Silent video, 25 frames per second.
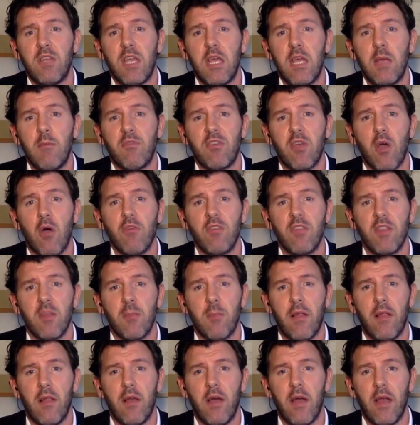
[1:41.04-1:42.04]
teams go to the
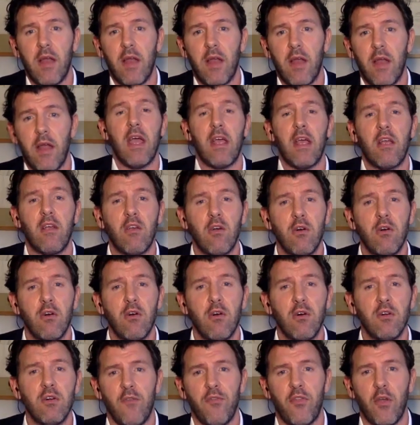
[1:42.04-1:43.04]
back of the line, it
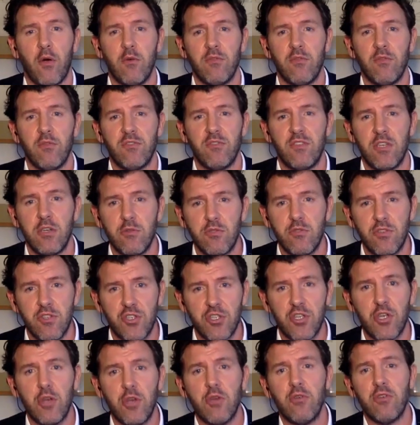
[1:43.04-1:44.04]
cuts off those
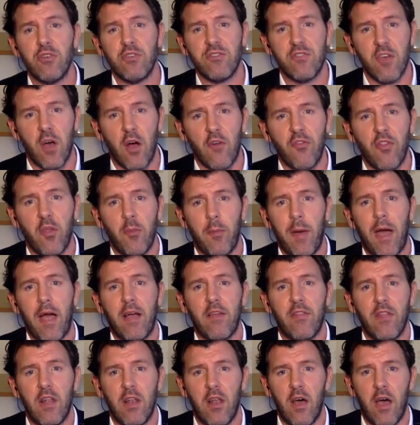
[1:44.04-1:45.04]
two shooters off the
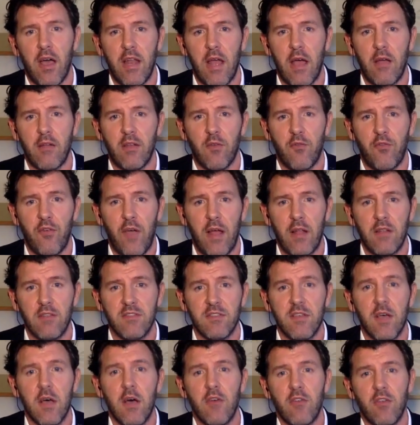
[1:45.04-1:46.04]
back of the line in
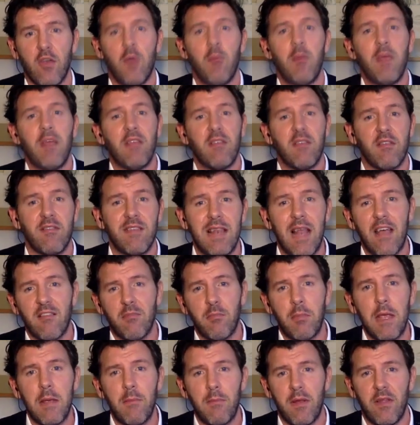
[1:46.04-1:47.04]
defence, so it means there's
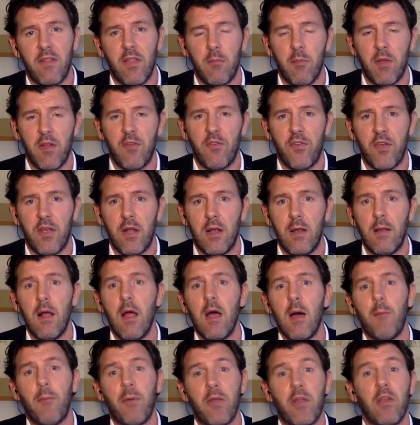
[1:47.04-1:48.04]
less people in the midfield,
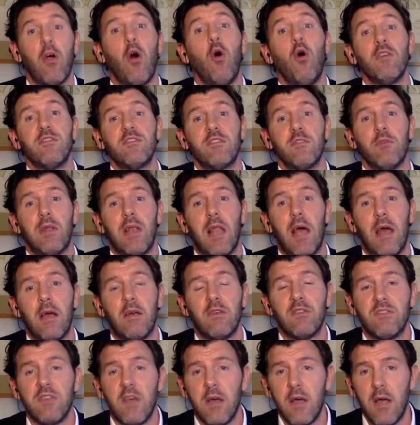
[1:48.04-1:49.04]
but it also
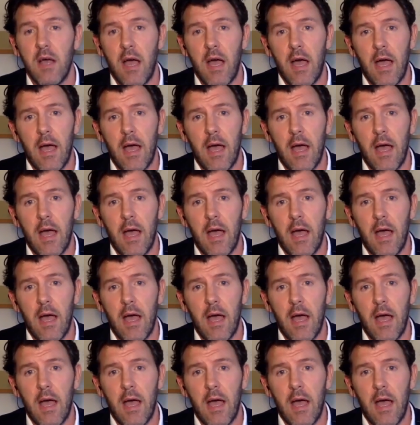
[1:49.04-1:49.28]
allows